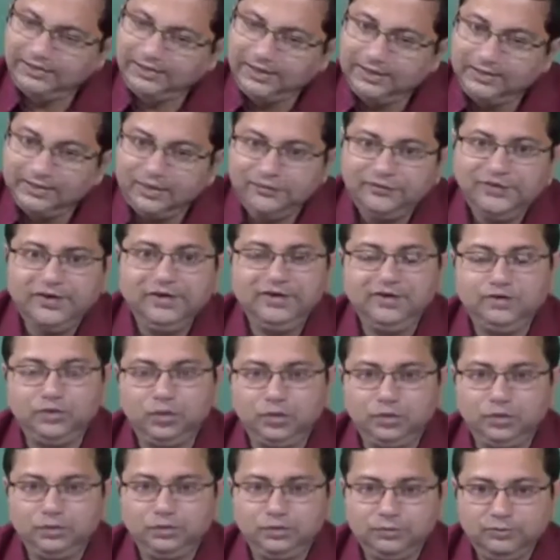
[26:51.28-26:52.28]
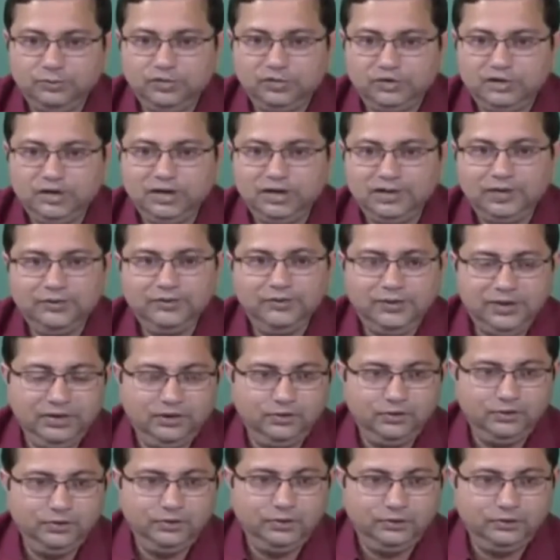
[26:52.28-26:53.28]
is at in the fizz zone, mostly at the
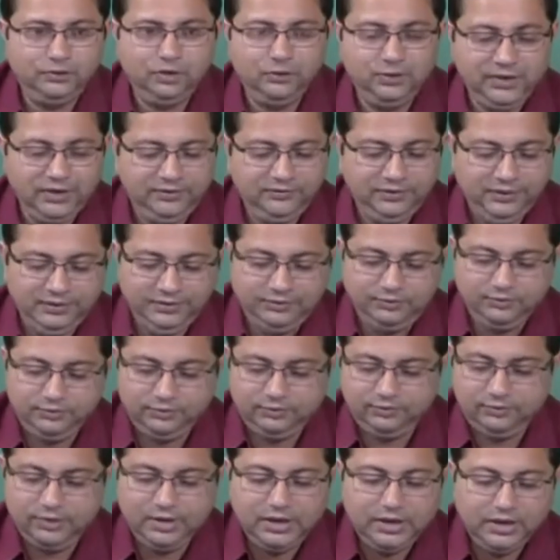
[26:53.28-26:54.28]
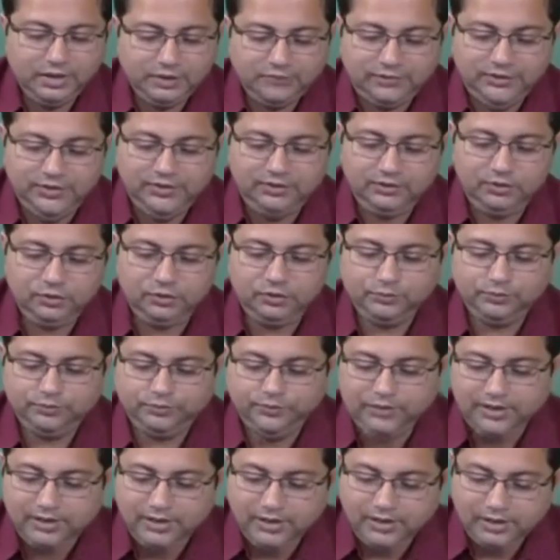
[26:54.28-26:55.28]
fins, foam and fin zone, fizz
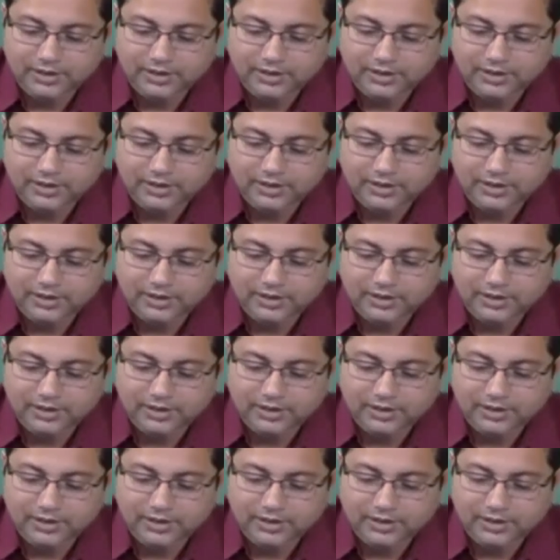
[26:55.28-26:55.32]
zone.